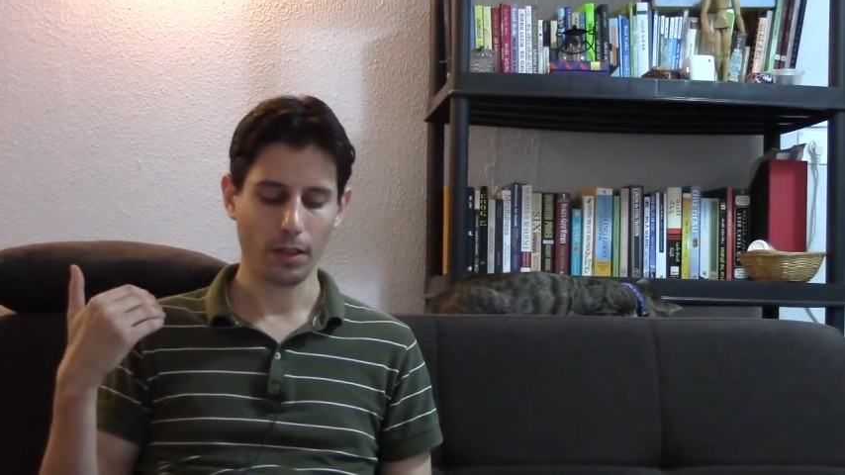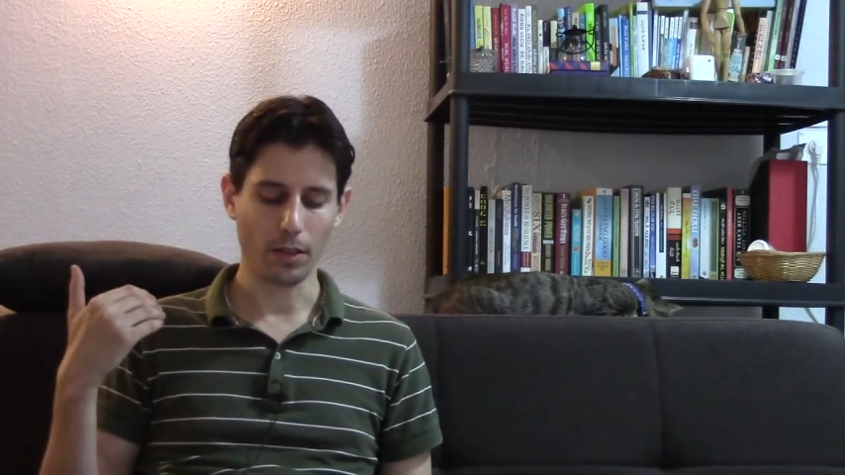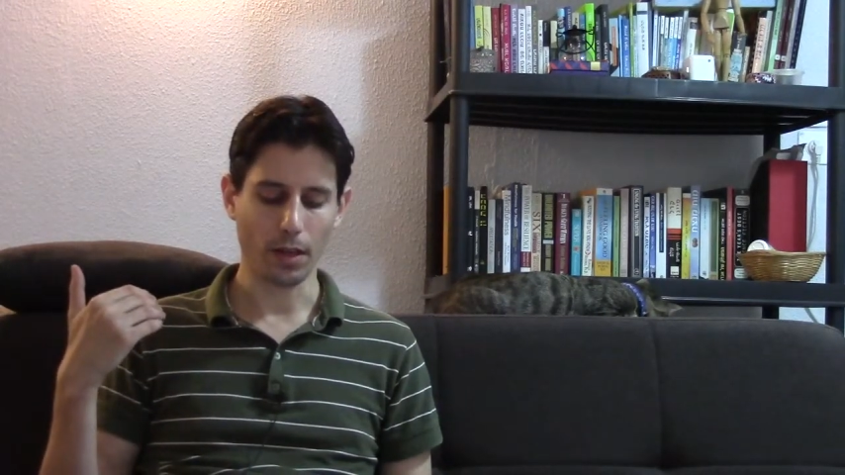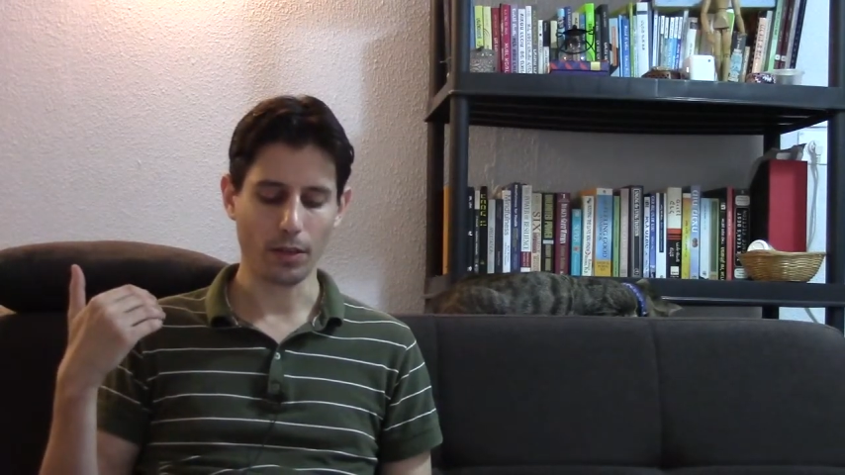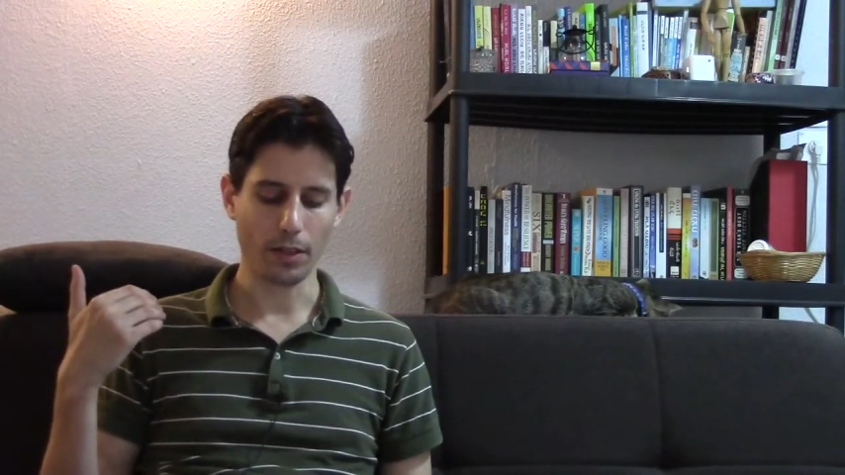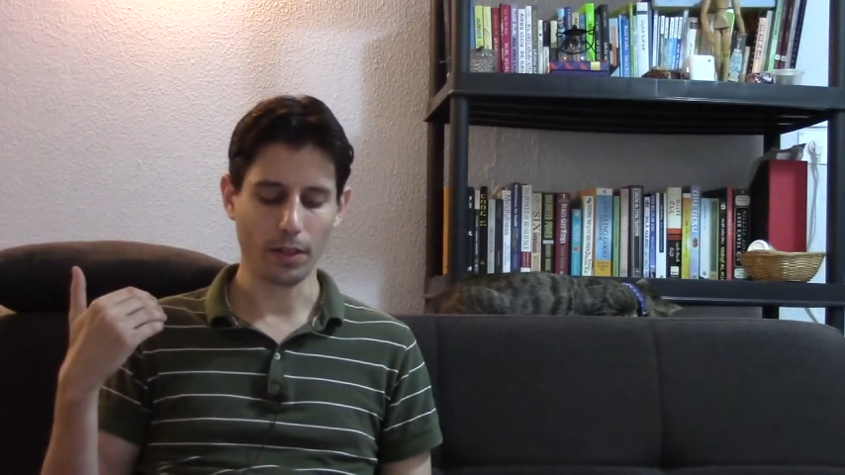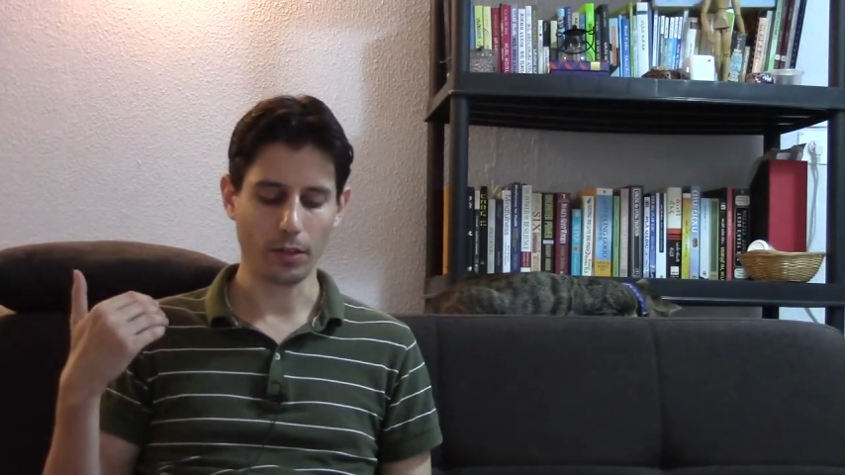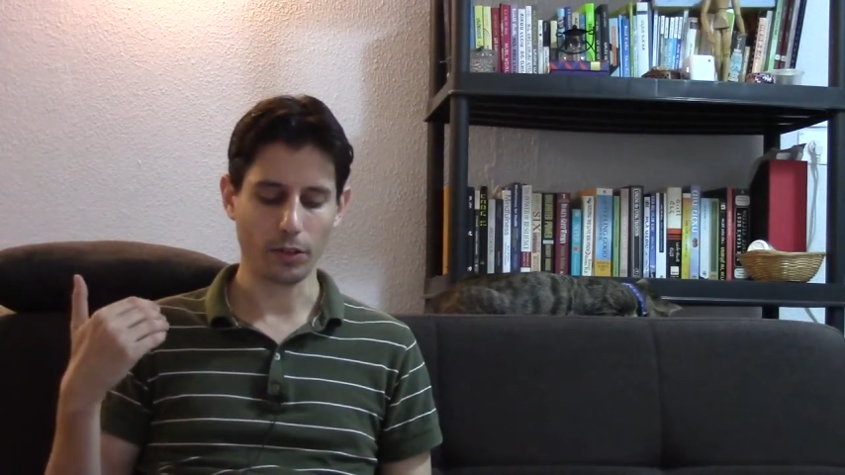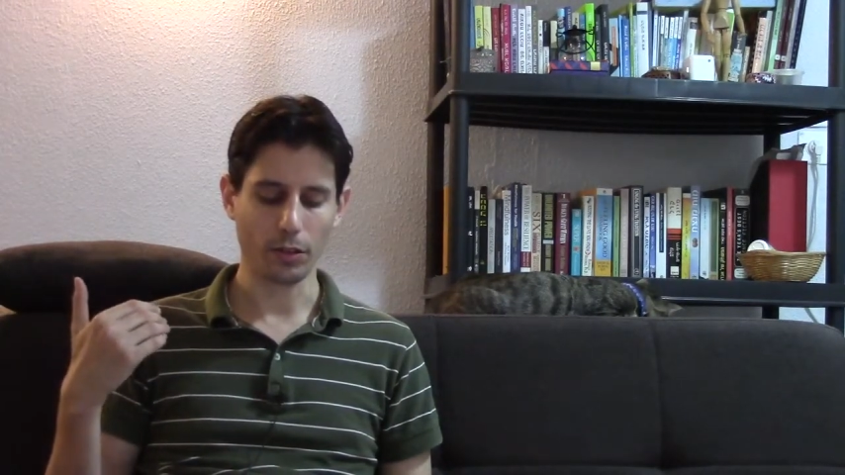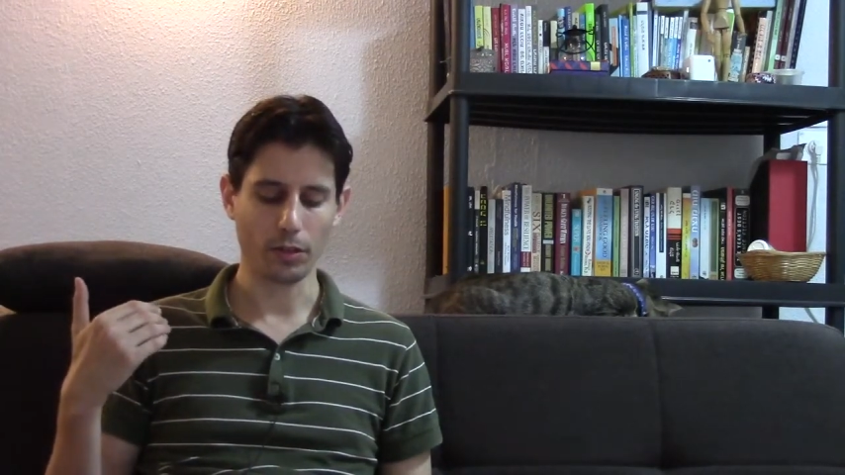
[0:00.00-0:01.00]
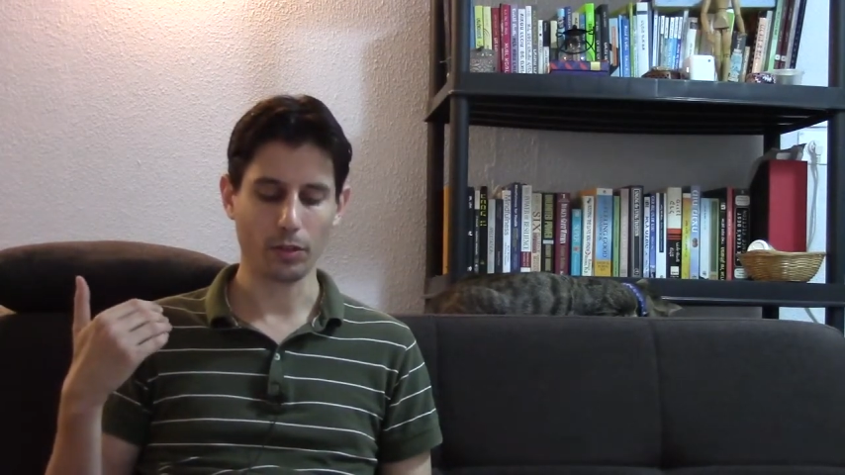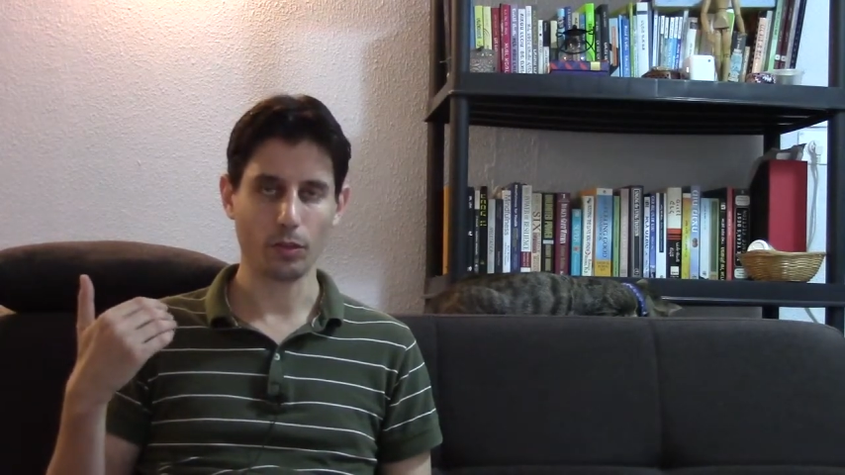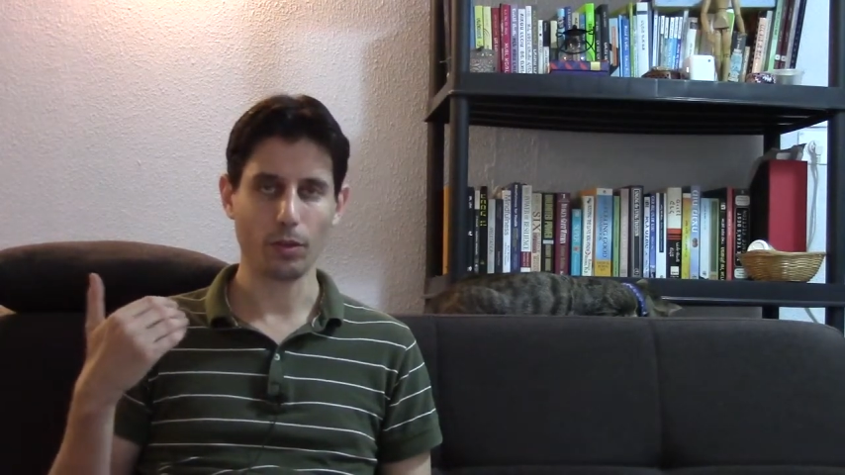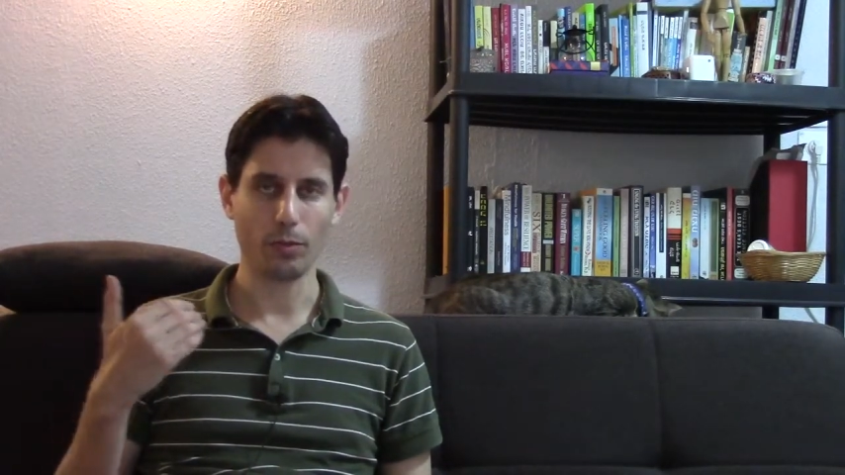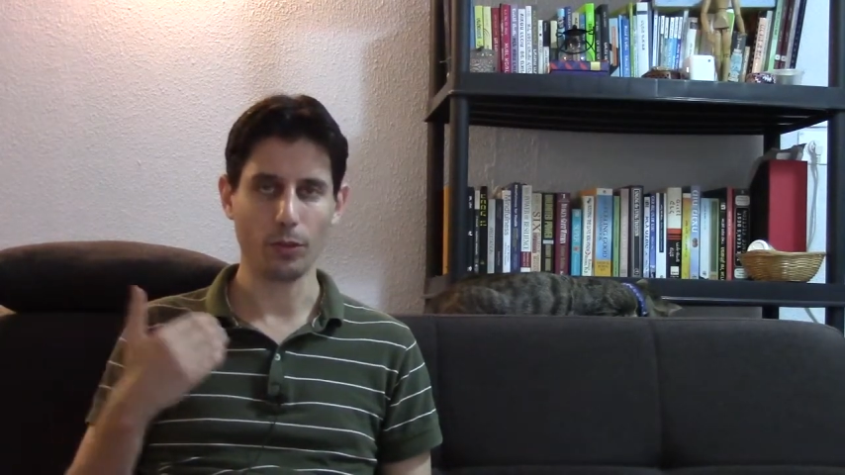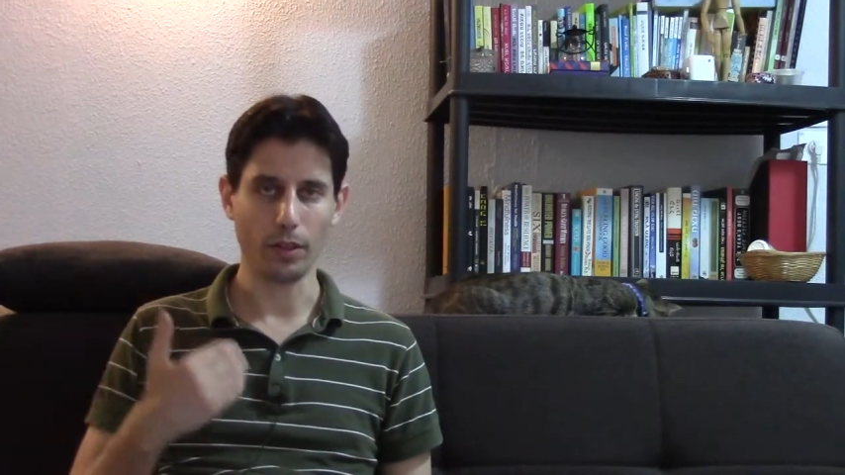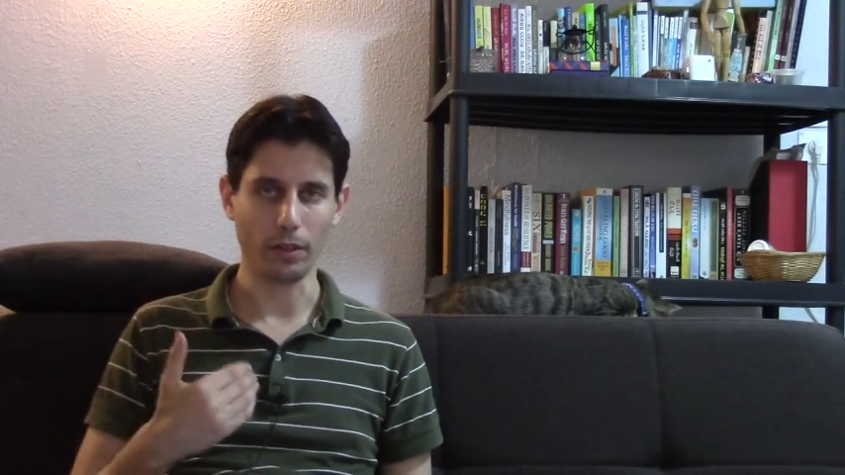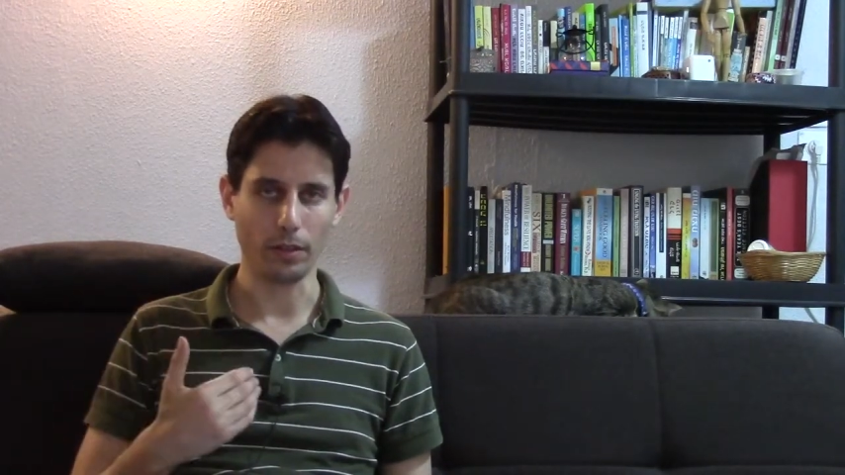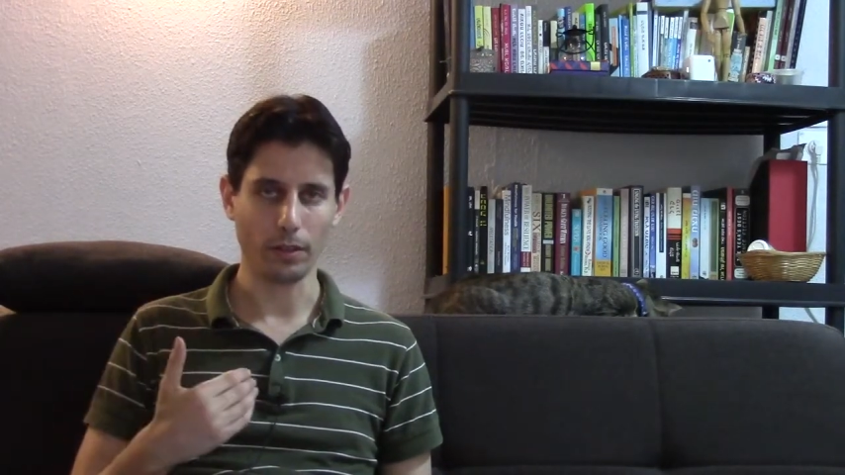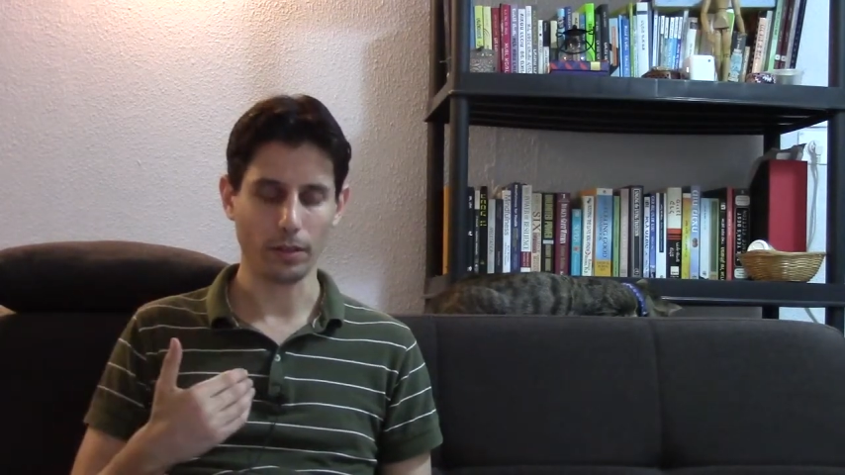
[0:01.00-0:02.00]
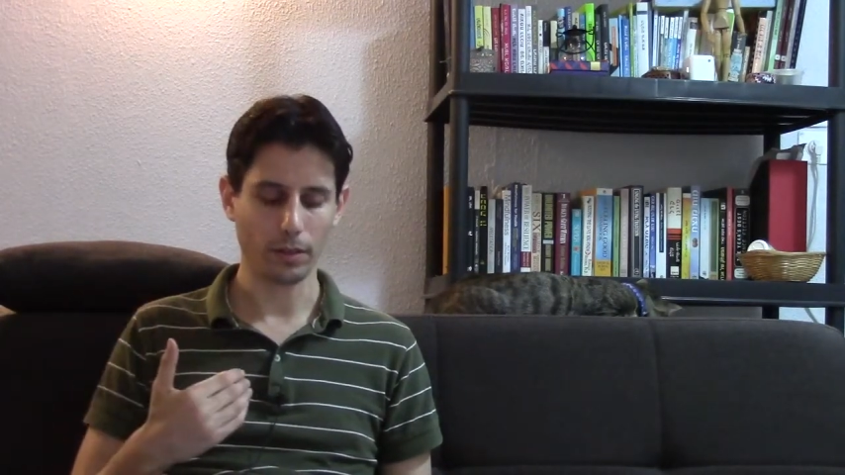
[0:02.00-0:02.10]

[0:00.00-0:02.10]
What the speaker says: our attention to the breathing